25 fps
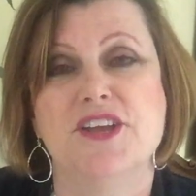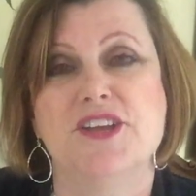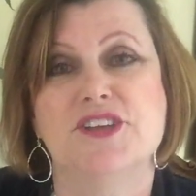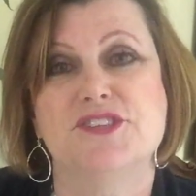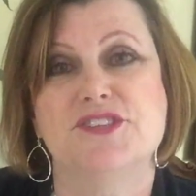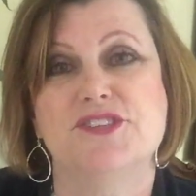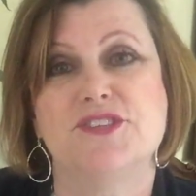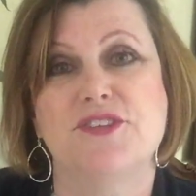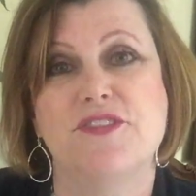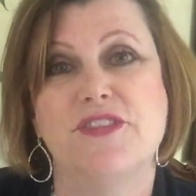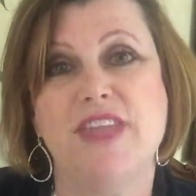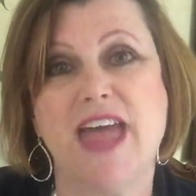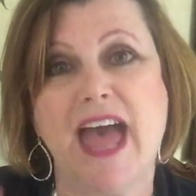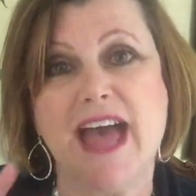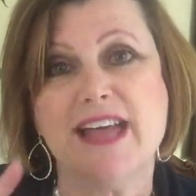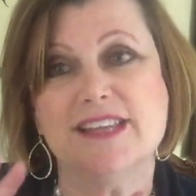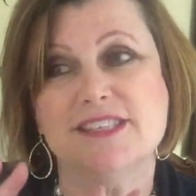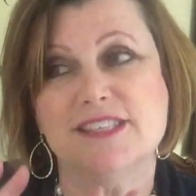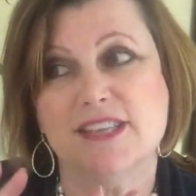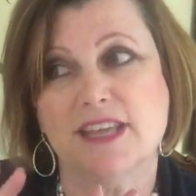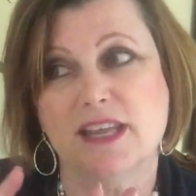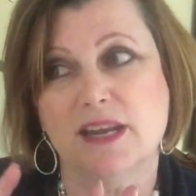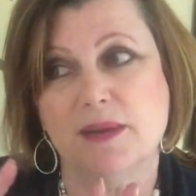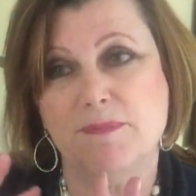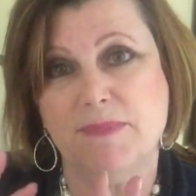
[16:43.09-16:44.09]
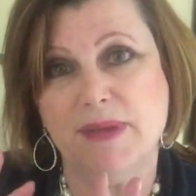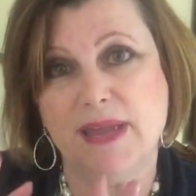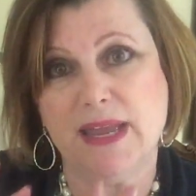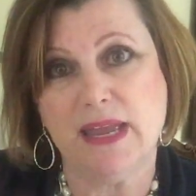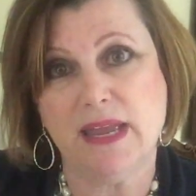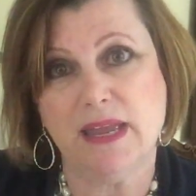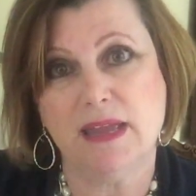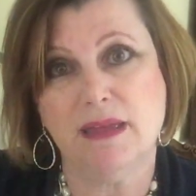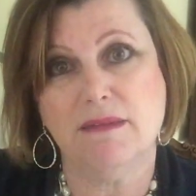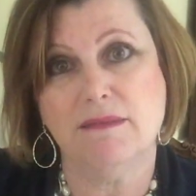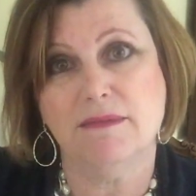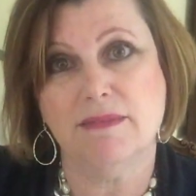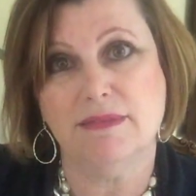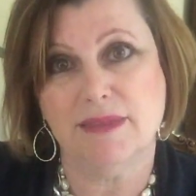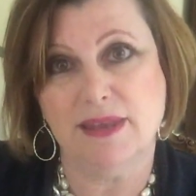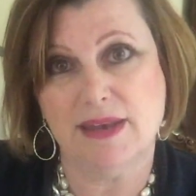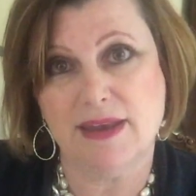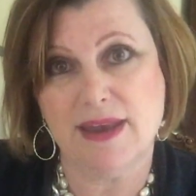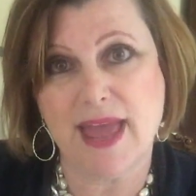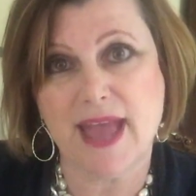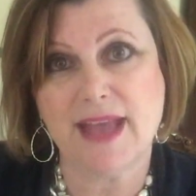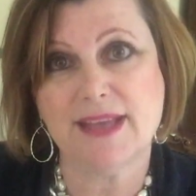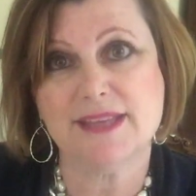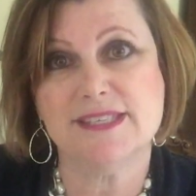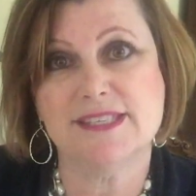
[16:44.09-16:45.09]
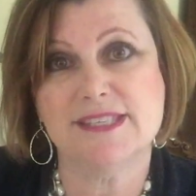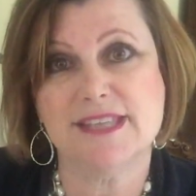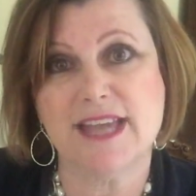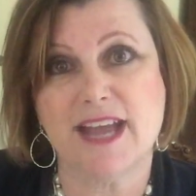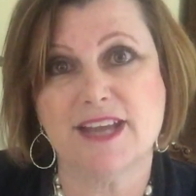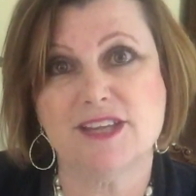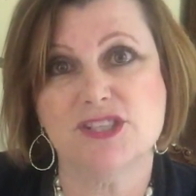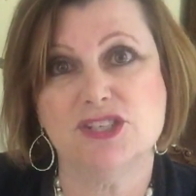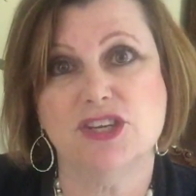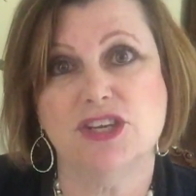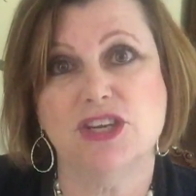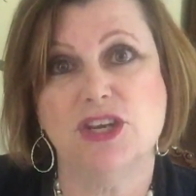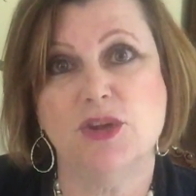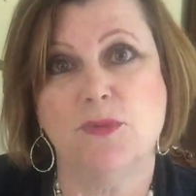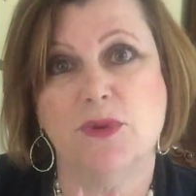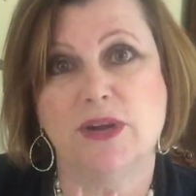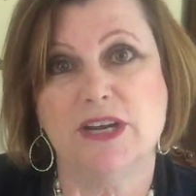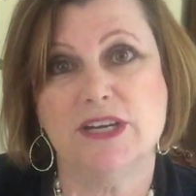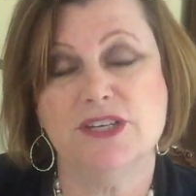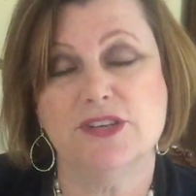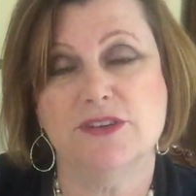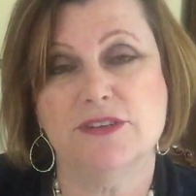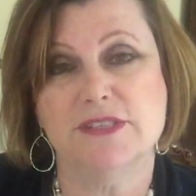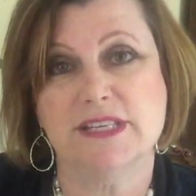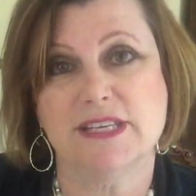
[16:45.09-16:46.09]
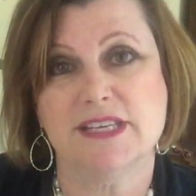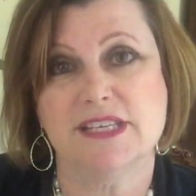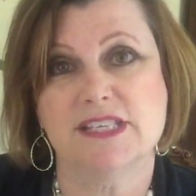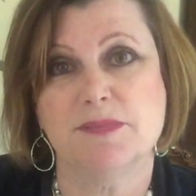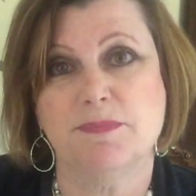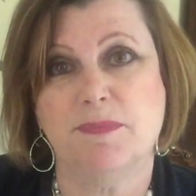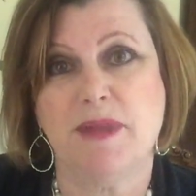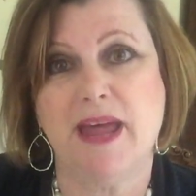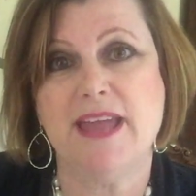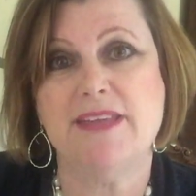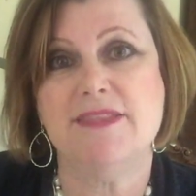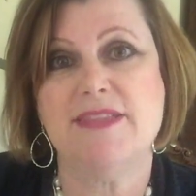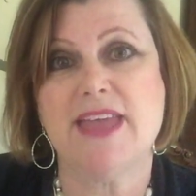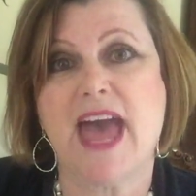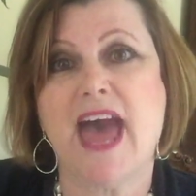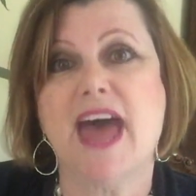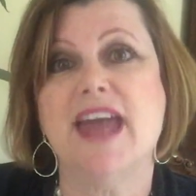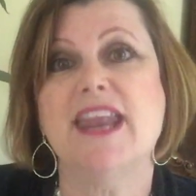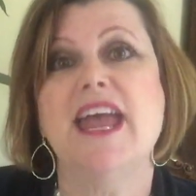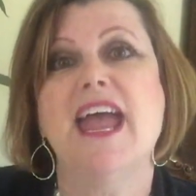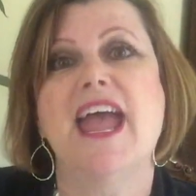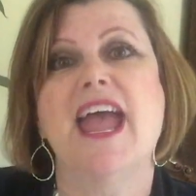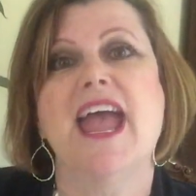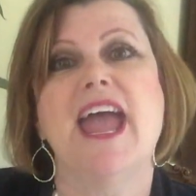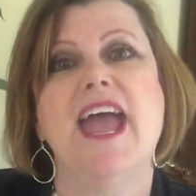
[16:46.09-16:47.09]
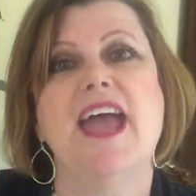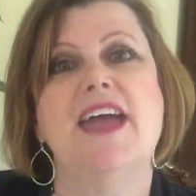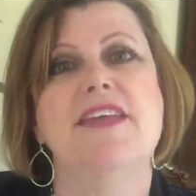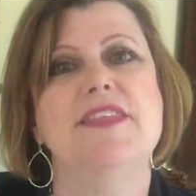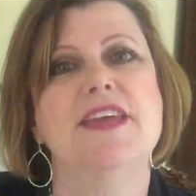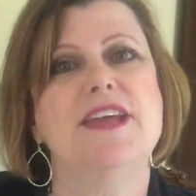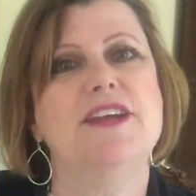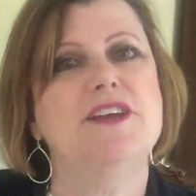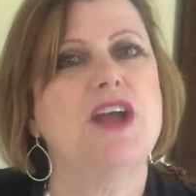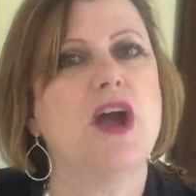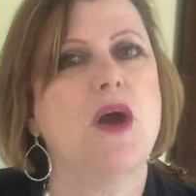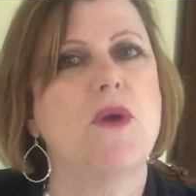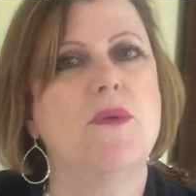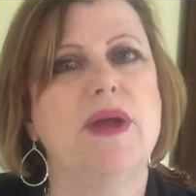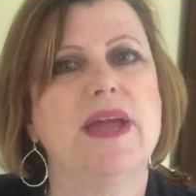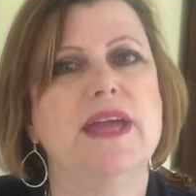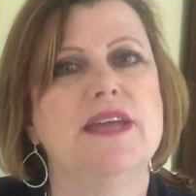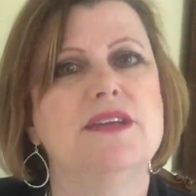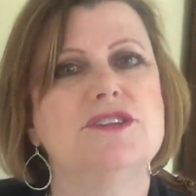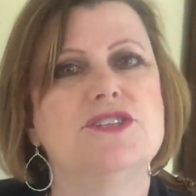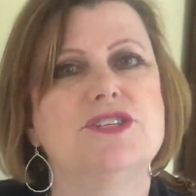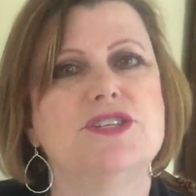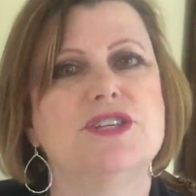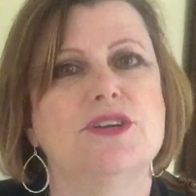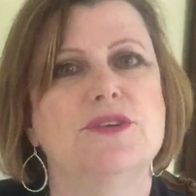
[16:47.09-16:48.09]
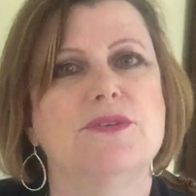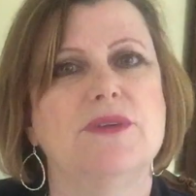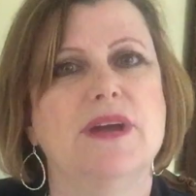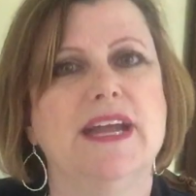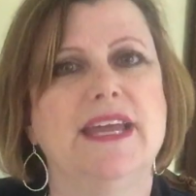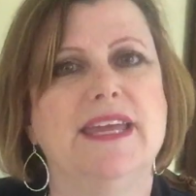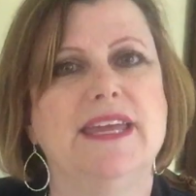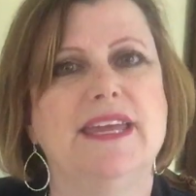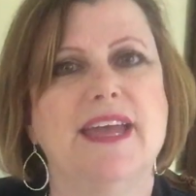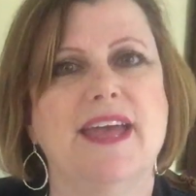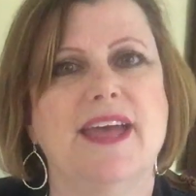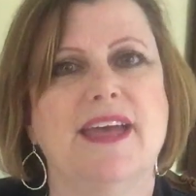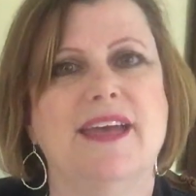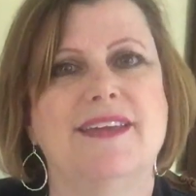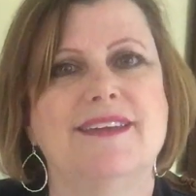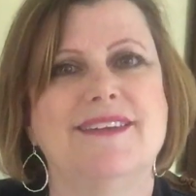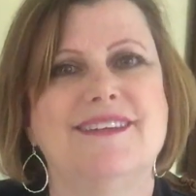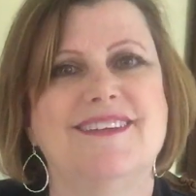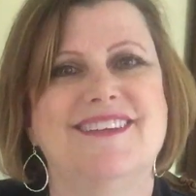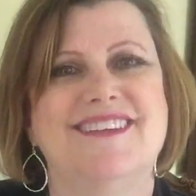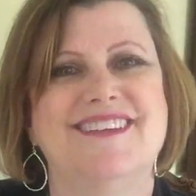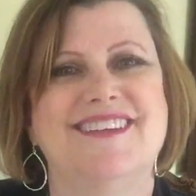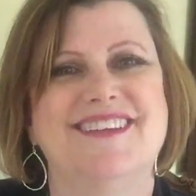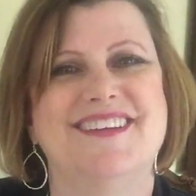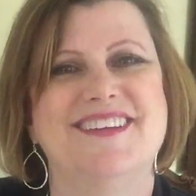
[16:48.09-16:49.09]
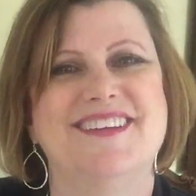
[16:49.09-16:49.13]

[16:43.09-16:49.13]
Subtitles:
So that's going to be the next section you want to do, is explain that, and then go into, again,